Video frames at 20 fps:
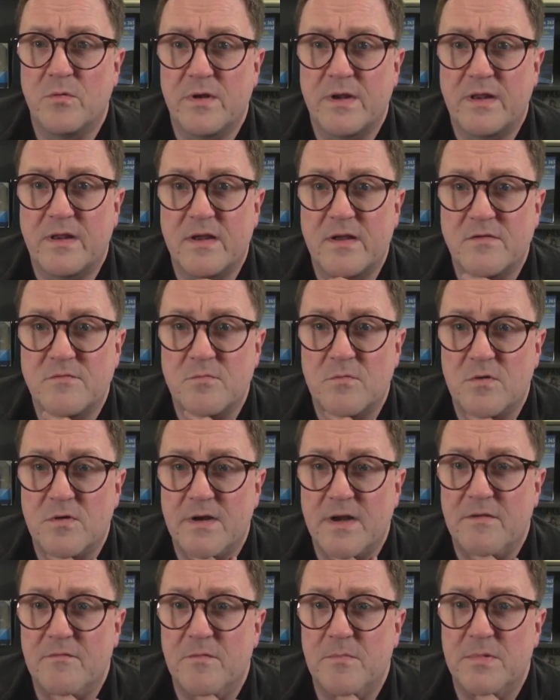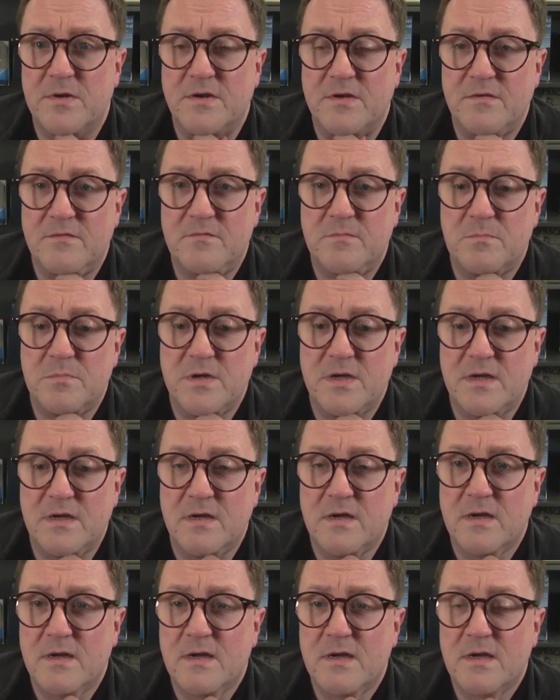This will never be
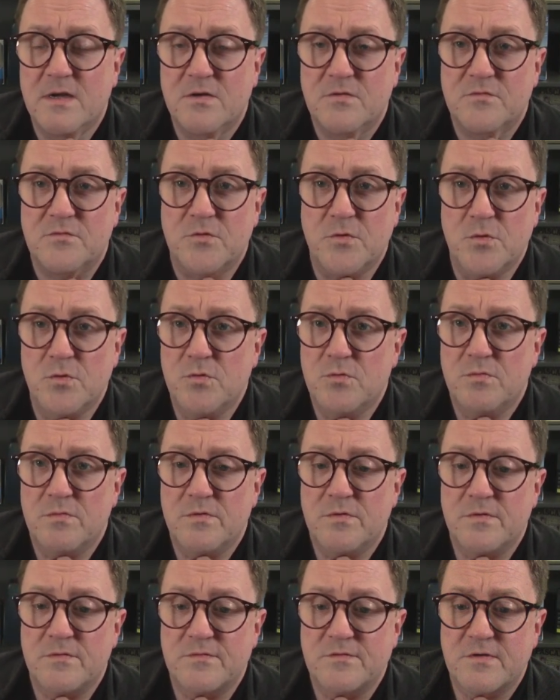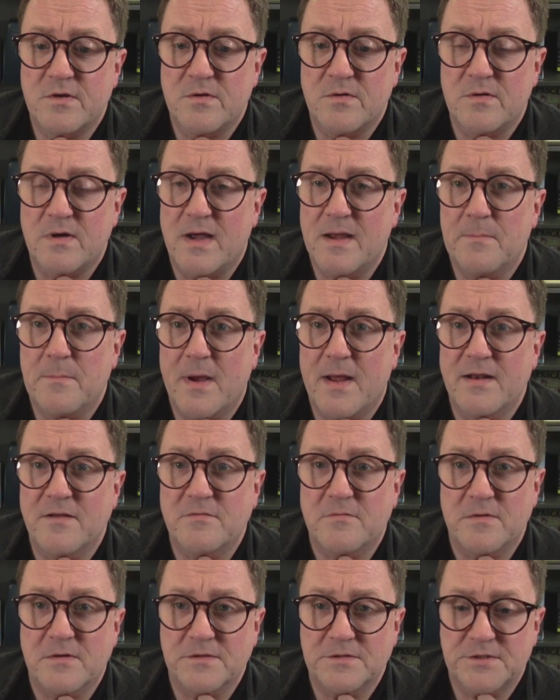true. So I might as
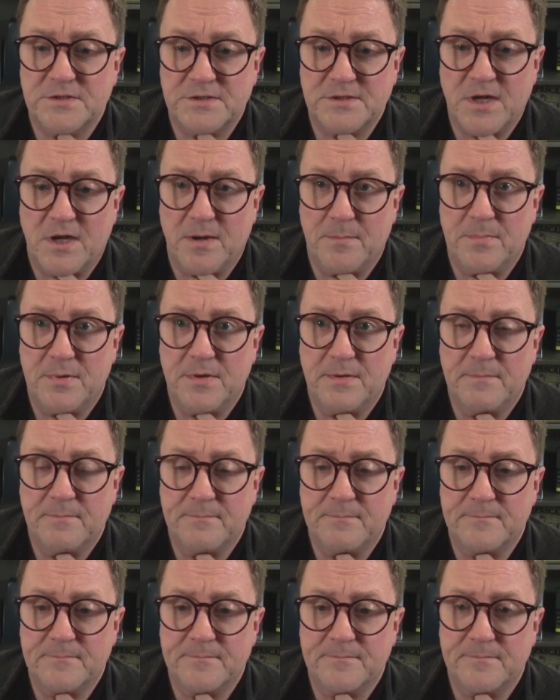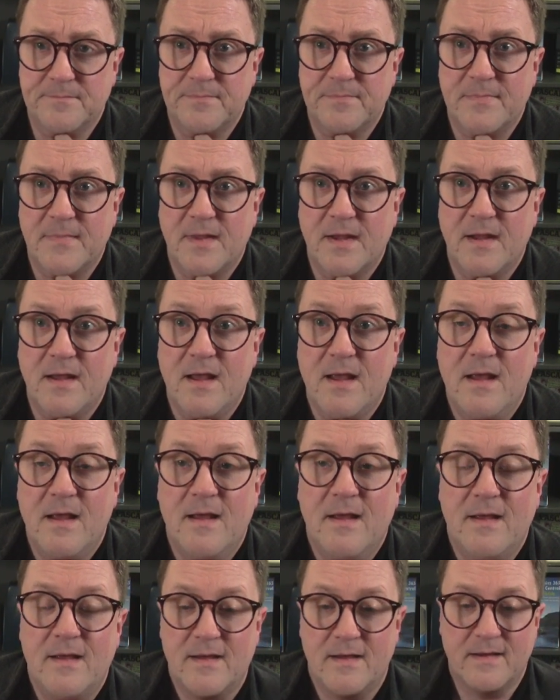well stop.
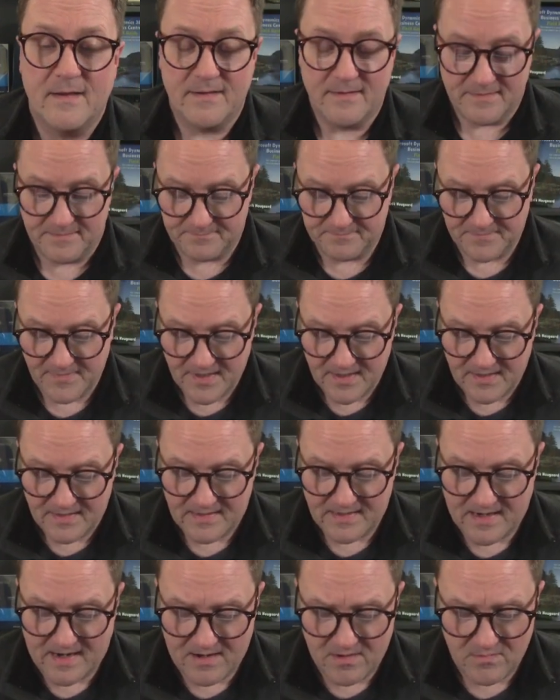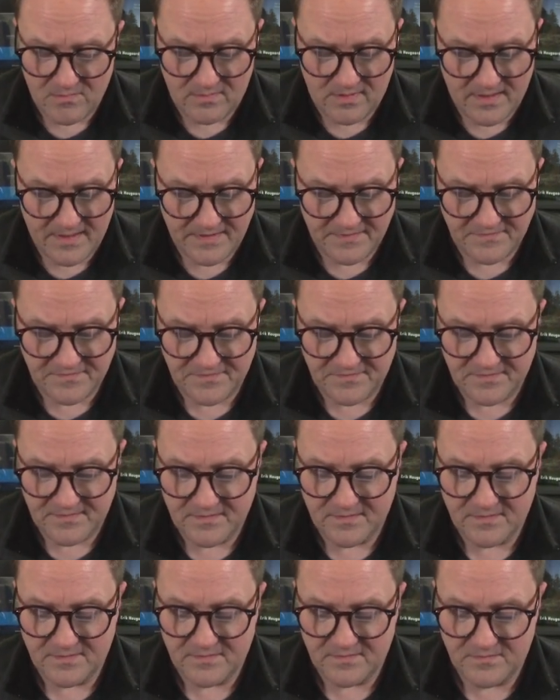Now let's
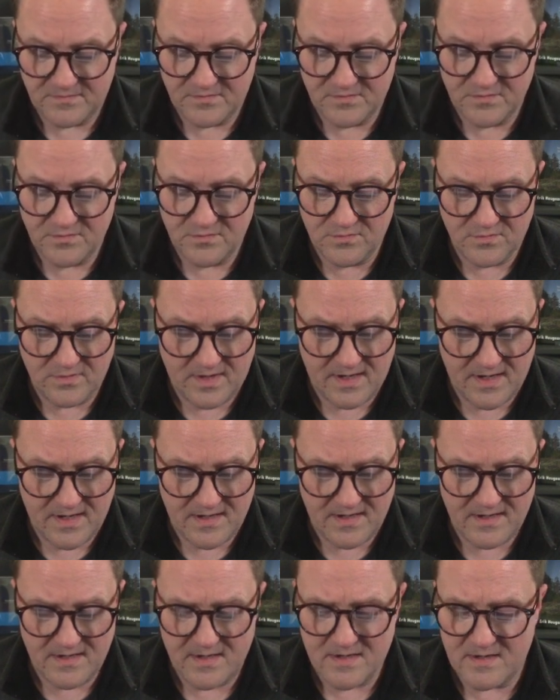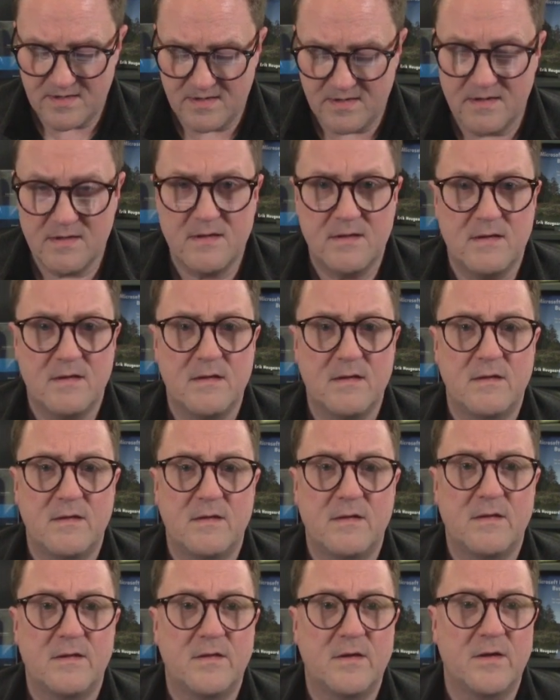do a
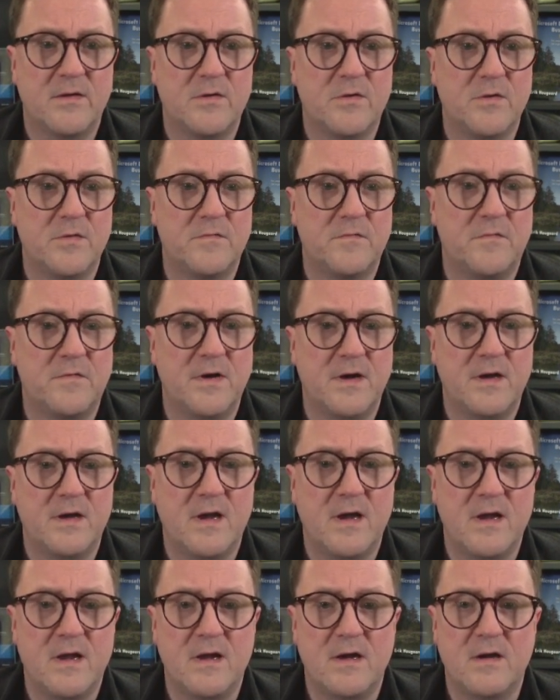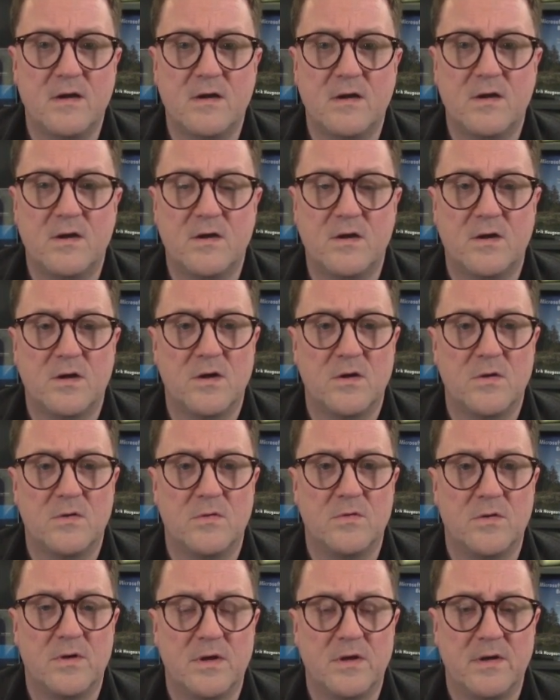good friend AL
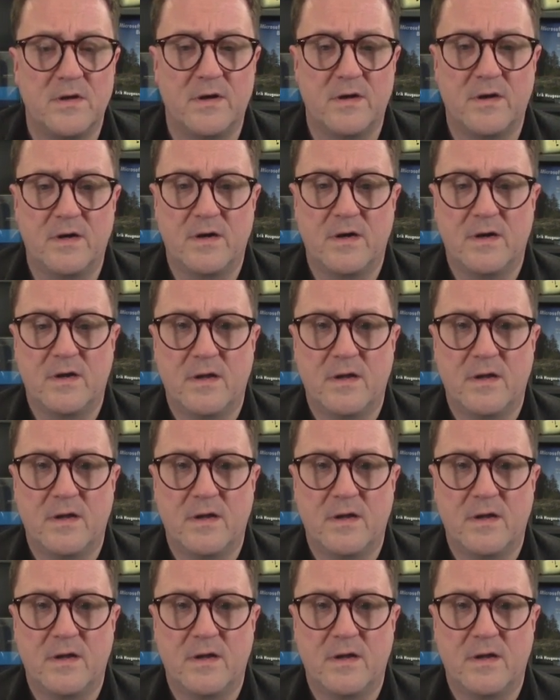go here,